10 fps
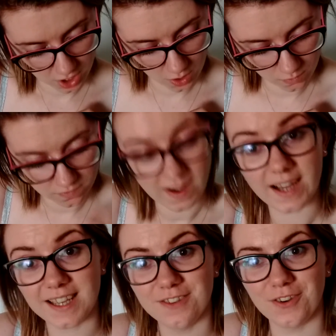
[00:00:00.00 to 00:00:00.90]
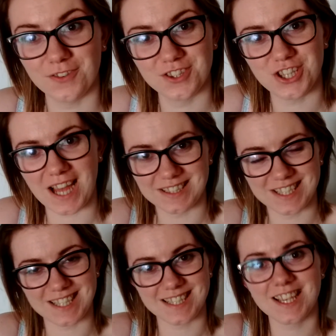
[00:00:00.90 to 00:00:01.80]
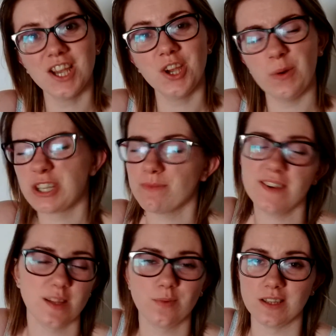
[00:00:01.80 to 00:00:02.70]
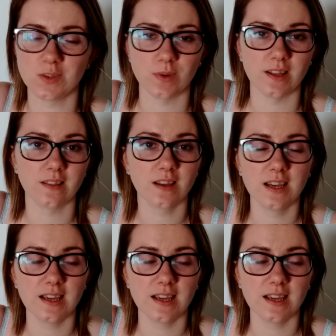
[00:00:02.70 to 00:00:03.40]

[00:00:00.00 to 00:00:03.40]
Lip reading: no, 5 of the challenges, which I'm fairly pleased with.